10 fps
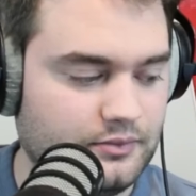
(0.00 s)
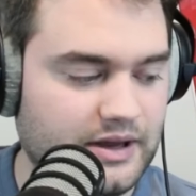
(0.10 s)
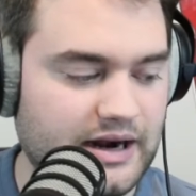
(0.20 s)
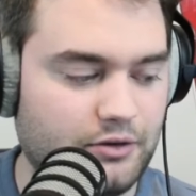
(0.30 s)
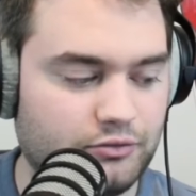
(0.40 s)

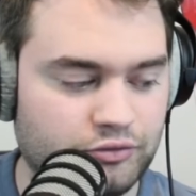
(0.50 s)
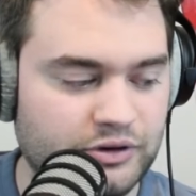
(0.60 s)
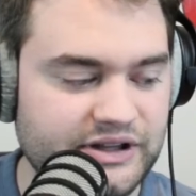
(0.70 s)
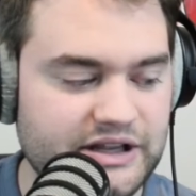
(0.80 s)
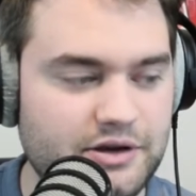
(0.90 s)
And I
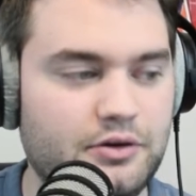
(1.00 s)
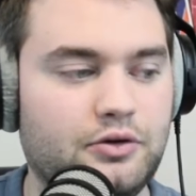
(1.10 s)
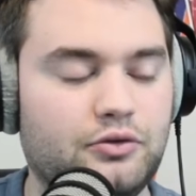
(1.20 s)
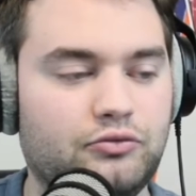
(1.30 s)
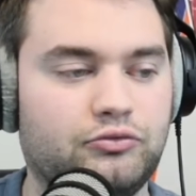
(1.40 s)
really,
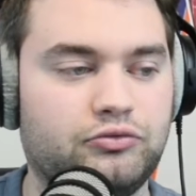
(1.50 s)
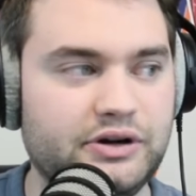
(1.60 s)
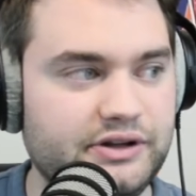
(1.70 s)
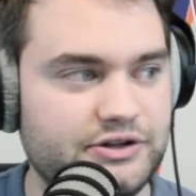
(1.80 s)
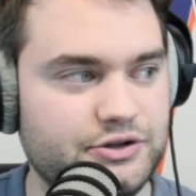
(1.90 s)

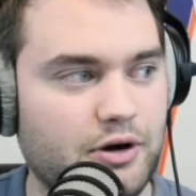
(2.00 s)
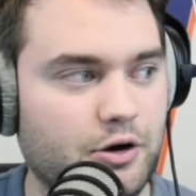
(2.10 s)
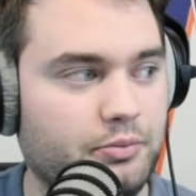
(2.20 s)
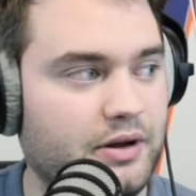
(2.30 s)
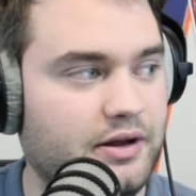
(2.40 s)
really do
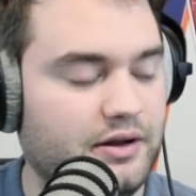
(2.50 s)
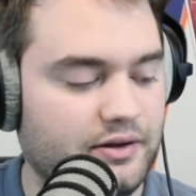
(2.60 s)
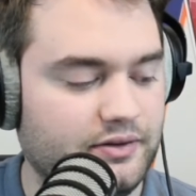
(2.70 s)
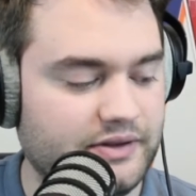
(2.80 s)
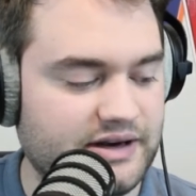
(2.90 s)
hope
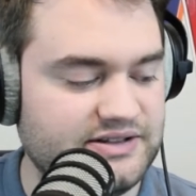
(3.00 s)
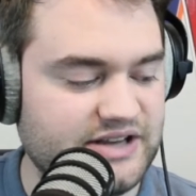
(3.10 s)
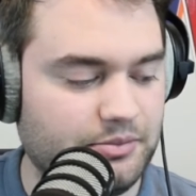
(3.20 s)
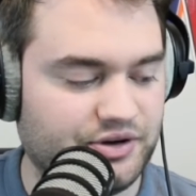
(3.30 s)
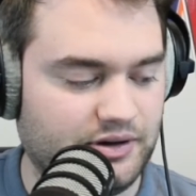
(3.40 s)
that he's
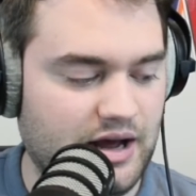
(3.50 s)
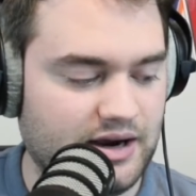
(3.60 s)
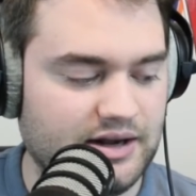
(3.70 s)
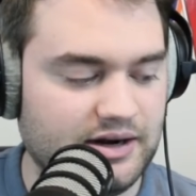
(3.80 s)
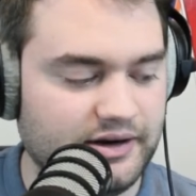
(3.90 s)
able to
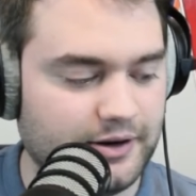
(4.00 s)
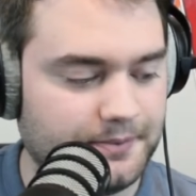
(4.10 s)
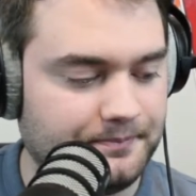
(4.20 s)
lock it in here.